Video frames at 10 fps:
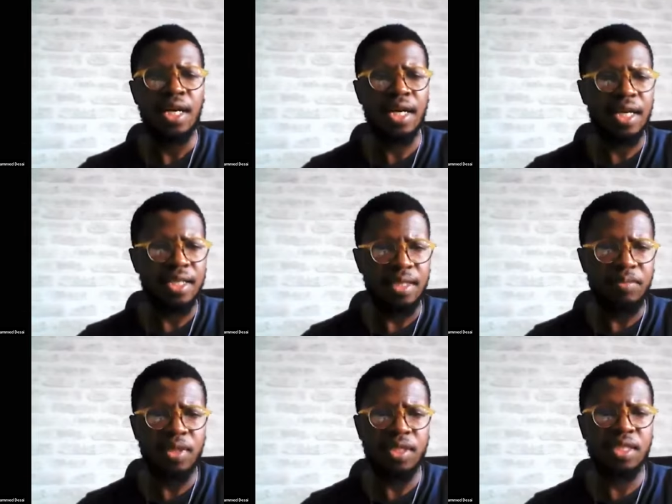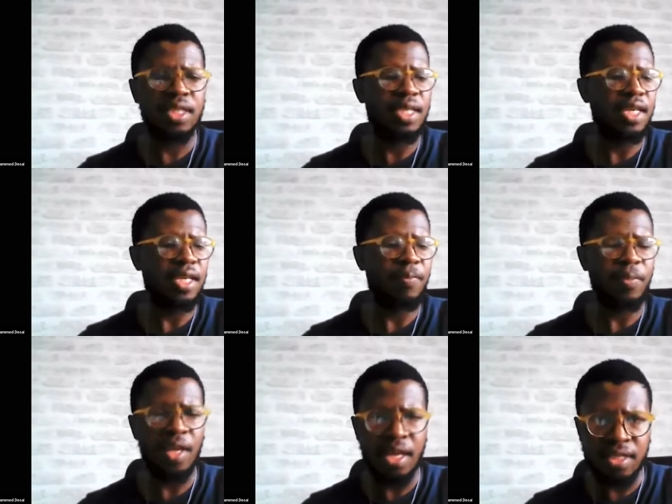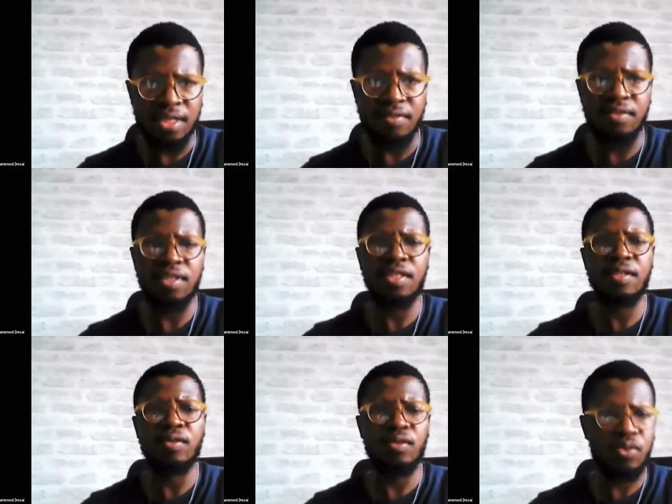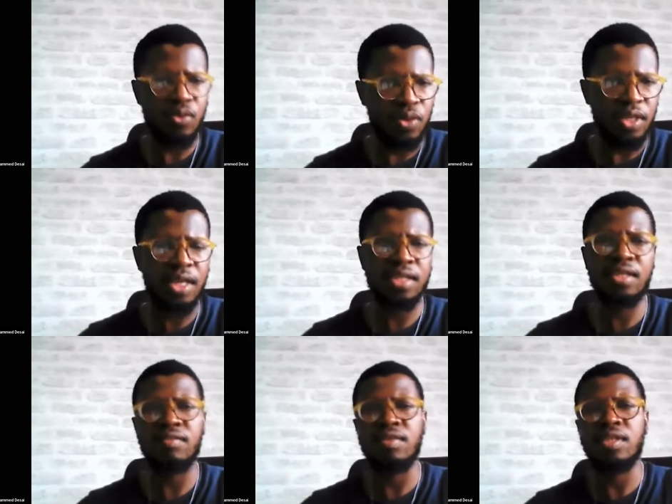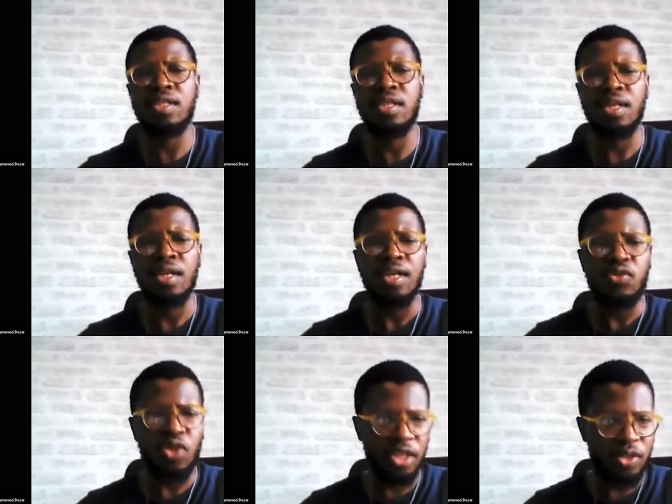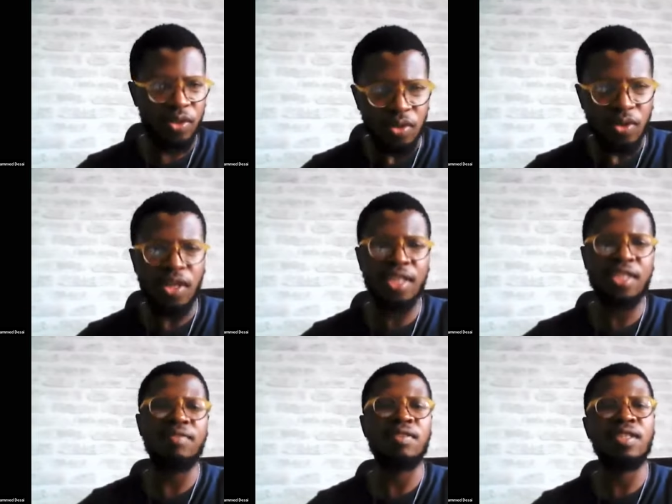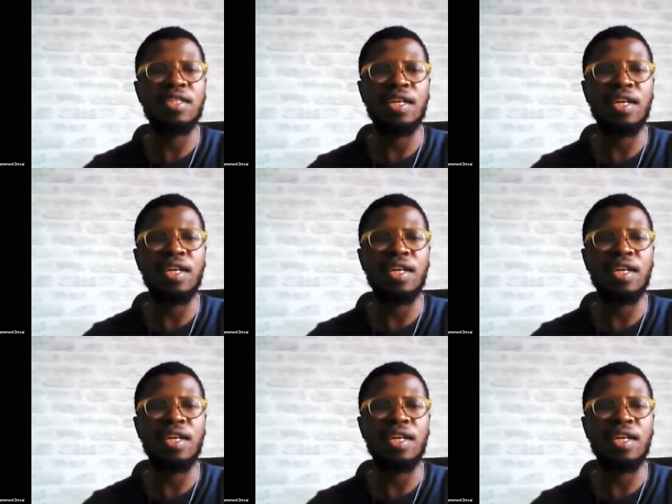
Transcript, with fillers: academics, uh, activists, student activists, trade union activists,